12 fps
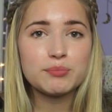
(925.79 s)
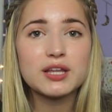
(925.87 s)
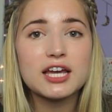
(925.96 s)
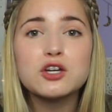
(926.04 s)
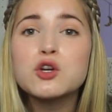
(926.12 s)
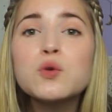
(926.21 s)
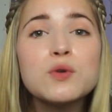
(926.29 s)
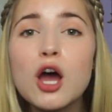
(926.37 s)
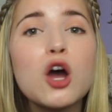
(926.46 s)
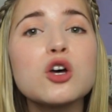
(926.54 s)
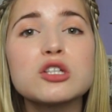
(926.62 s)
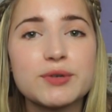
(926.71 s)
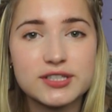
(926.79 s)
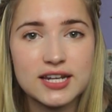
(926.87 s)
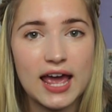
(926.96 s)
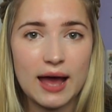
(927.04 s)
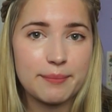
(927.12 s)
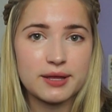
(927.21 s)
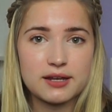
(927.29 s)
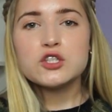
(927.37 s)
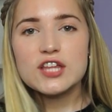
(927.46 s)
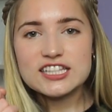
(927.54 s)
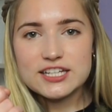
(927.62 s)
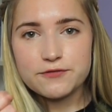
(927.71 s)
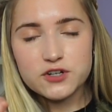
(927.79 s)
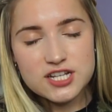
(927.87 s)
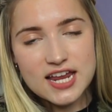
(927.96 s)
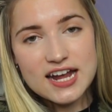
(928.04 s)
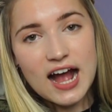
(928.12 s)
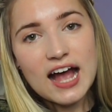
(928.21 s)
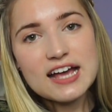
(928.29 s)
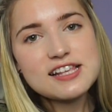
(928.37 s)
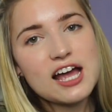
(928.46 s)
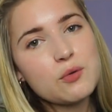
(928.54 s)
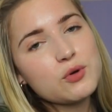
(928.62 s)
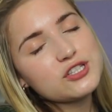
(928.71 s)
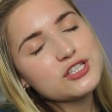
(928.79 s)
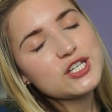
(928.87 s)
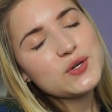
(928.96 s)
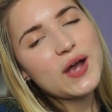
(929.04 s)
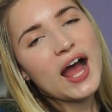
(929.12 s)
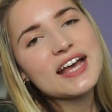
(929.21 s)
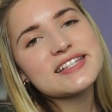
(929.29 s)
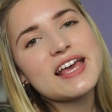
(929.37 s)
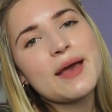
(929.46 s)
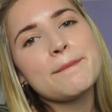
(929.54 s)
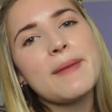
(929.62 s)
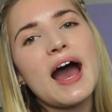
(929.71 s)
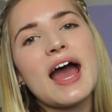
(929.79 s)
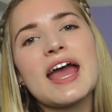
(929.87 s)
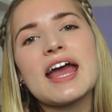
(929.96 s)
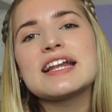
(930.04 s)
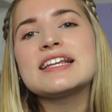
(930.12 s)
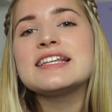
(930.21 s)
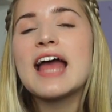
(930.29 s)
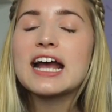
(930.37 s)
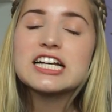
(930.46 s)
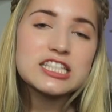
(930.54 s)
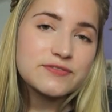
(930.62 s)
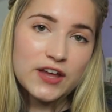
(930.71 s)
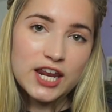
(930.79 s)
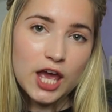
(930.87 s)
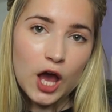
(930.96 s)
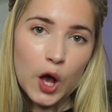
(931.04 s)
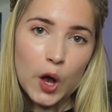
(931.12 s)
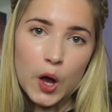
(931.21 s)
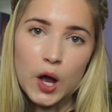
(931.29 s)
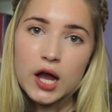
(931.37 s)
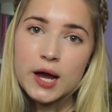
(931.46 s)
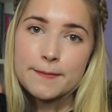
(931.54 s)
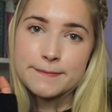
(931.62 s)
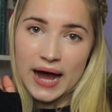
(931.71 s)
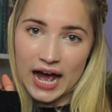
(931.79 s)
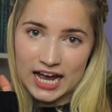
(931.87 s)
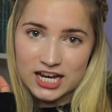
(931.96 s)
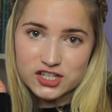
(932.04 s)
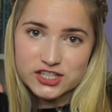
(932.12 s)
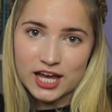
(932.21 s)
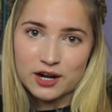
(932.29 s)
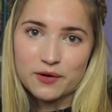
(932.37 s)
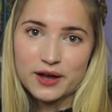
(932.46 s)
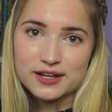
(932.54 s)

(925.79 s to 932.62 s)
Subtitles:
But like who knows what's gonna happen. So that's it for today, guys. I will see you guys in my next video. Goodbye, Shadow